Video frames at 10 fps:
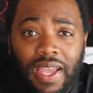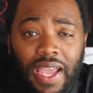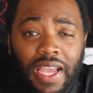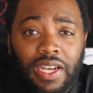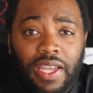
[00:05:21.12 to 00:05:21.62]

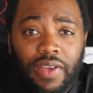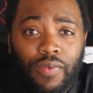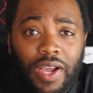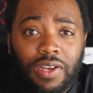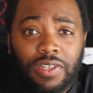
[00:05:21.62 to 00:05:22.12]
and the
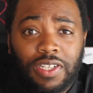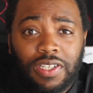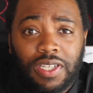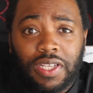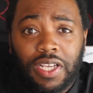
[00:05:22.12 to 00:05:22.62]
regular
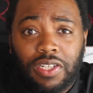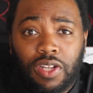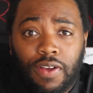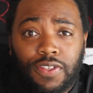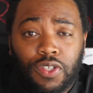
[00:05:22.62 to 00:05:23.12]
season kicks
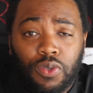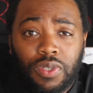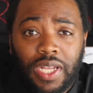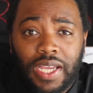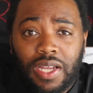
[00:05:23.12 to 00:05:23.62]
off
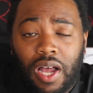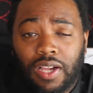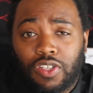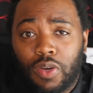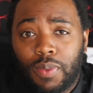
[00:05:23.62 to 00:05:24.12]
Tuesday,
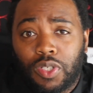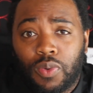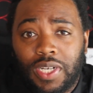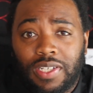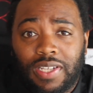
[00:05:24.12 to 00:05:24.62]
October
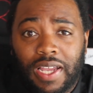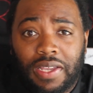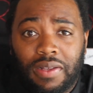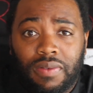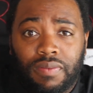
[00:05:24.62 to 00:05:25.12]
22nd.